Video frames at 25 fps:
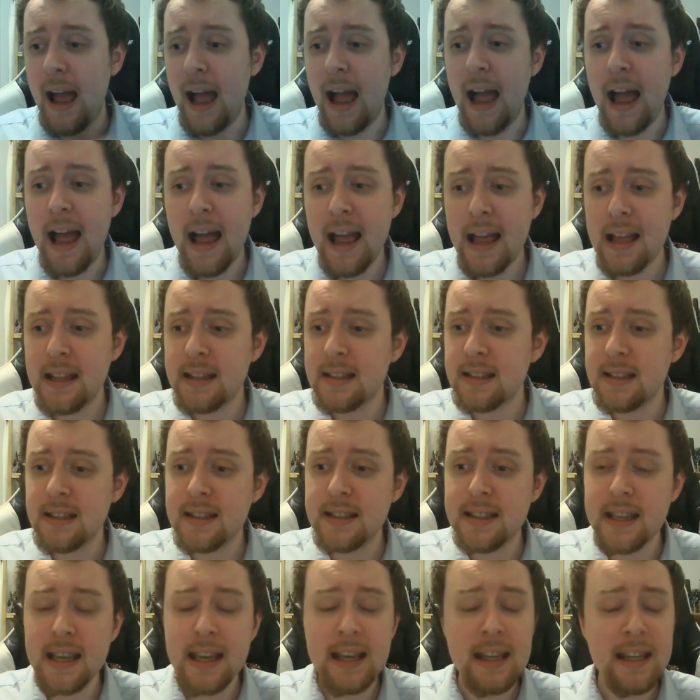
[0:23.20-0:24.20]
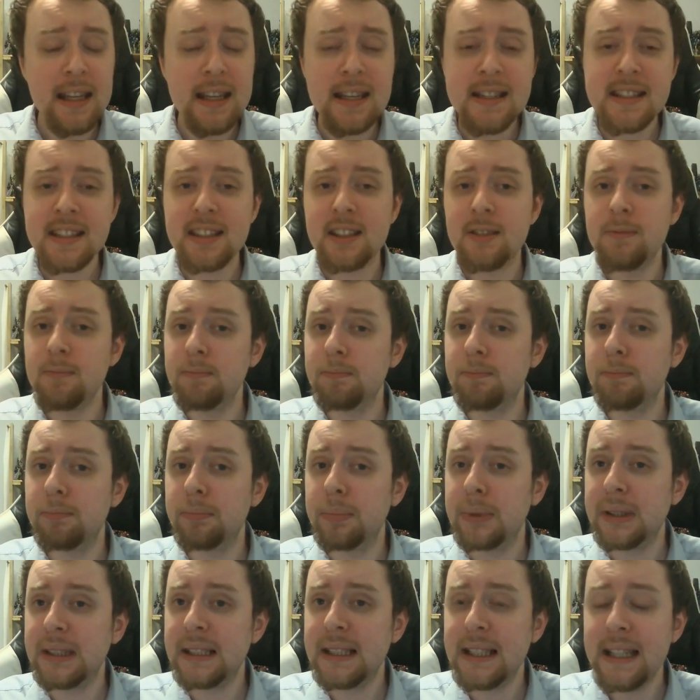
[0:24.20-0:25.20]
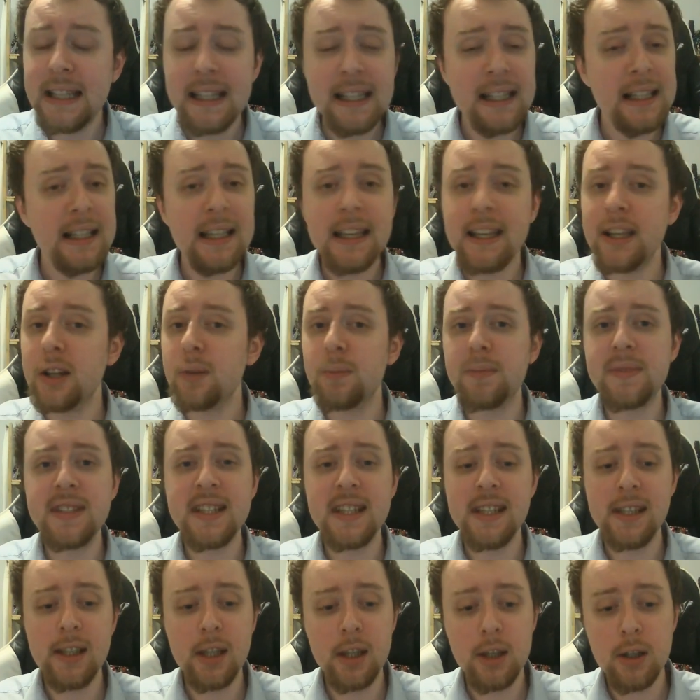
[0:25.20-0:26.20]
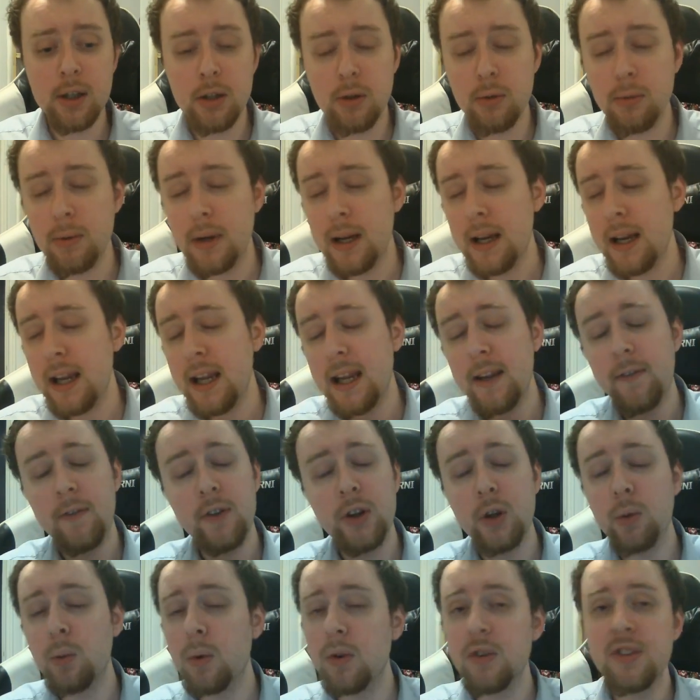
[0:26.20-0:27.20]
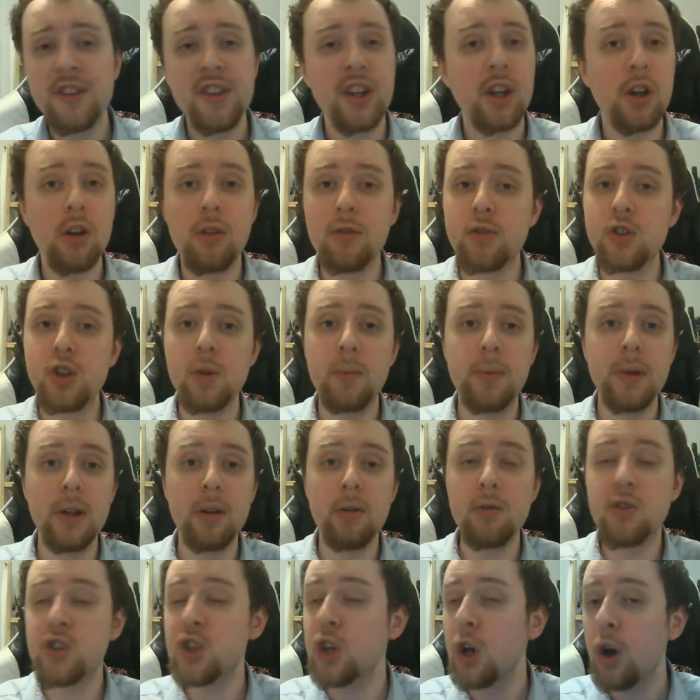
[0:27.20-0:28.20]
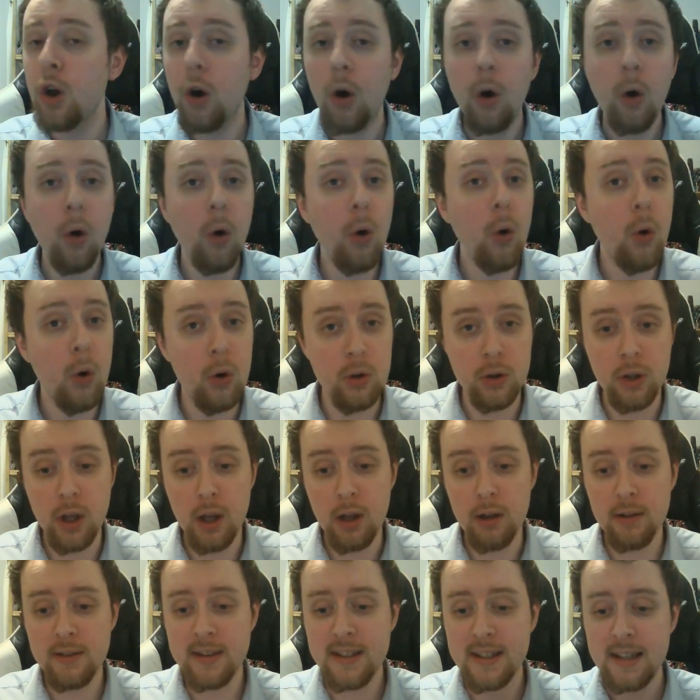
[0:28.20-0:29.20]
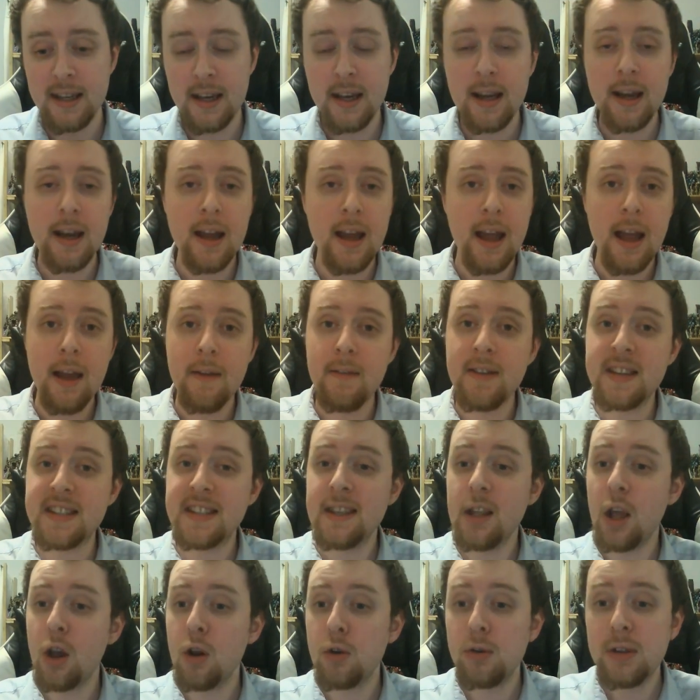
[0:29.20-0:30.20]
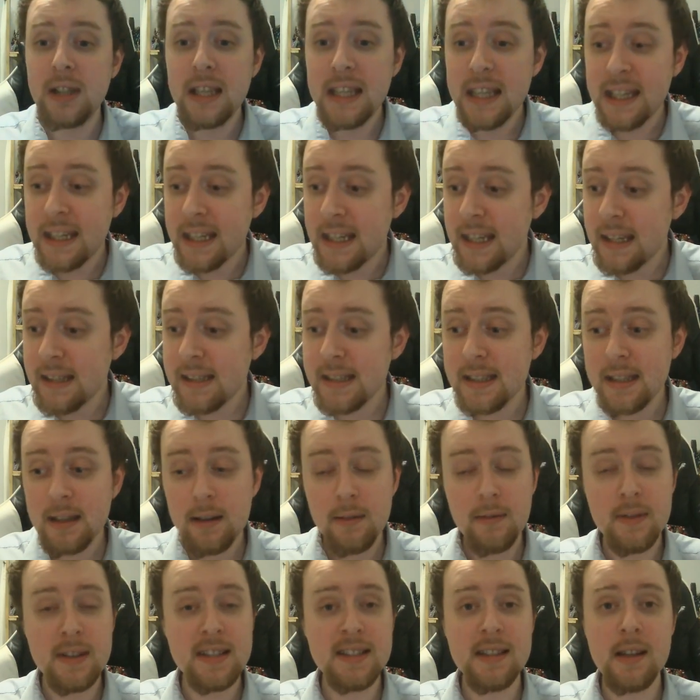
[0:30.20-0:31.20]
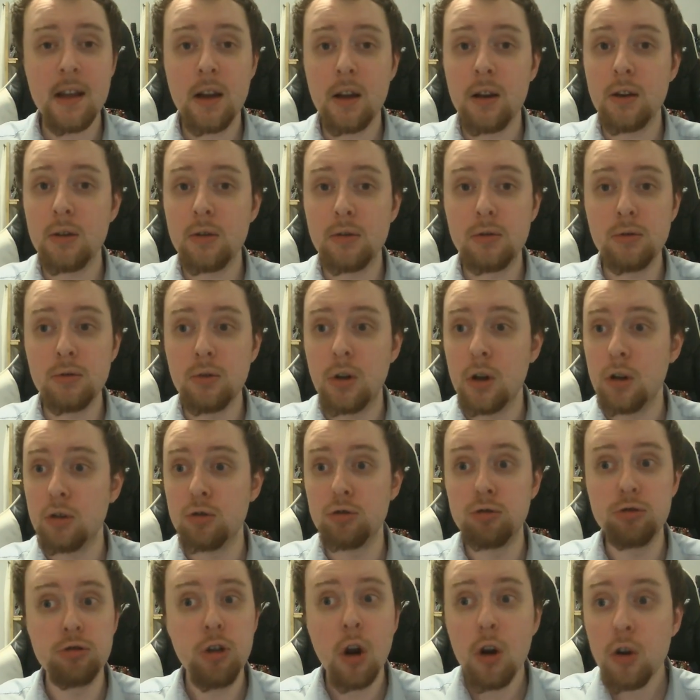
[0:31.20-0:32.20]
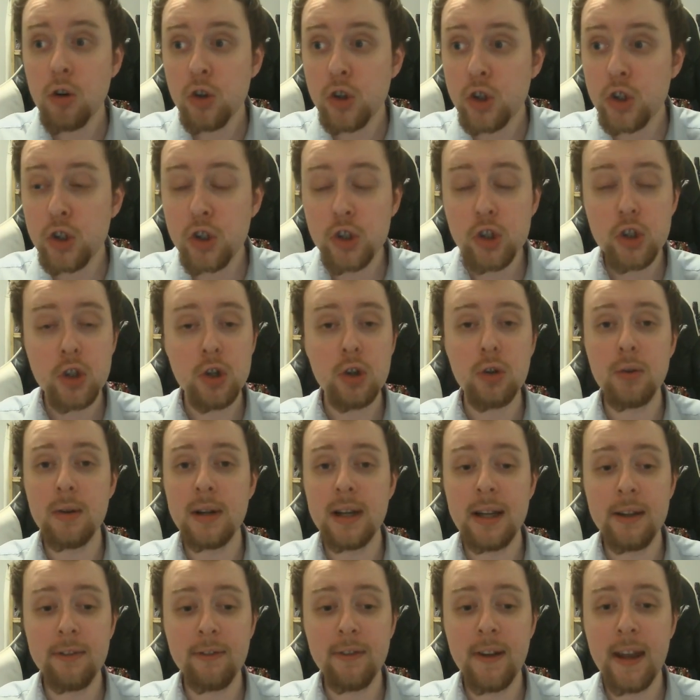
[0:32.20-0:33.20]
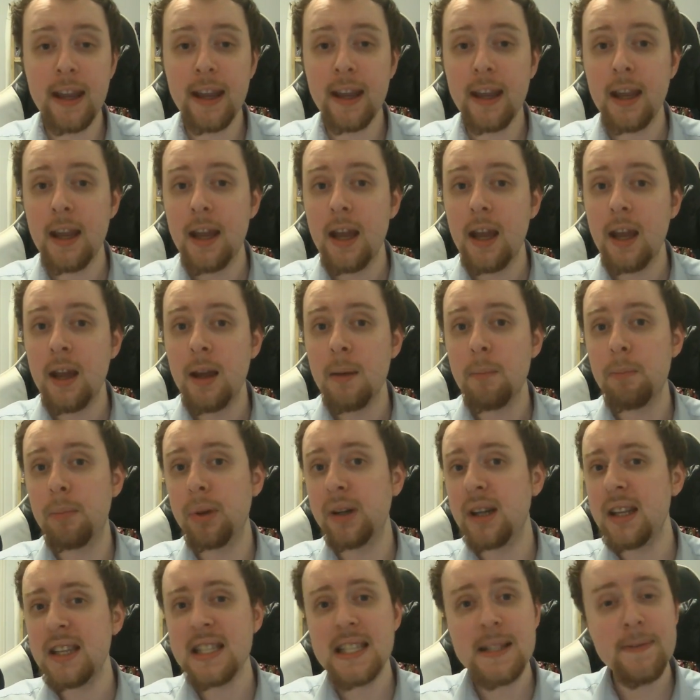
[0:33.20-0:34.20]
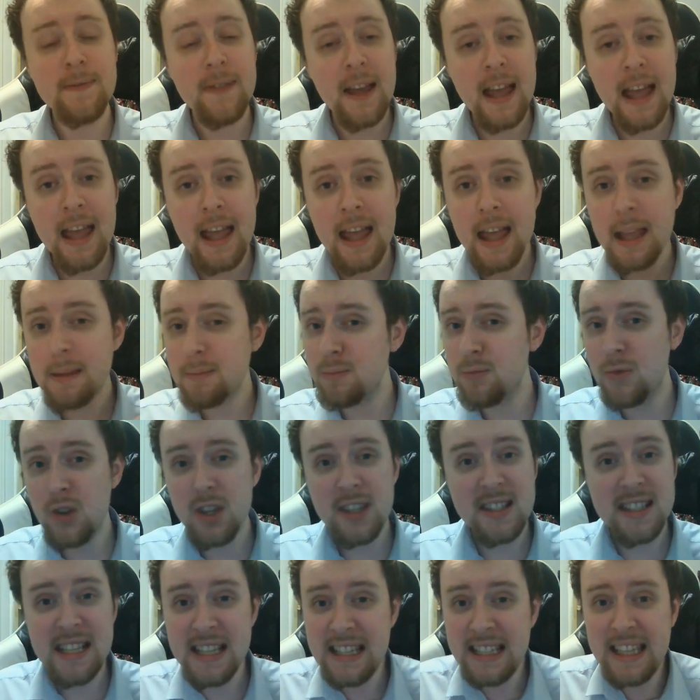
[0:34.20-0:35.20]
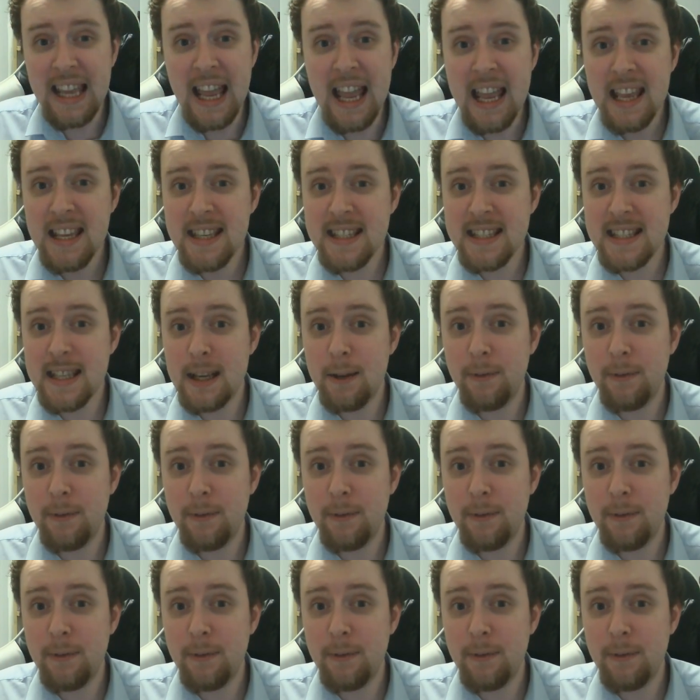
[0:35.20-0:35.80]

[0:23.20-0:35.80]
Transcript: and it is completely up to you if you want to contribute or not. There's no need, there's no rush or anything, but it's there just in case you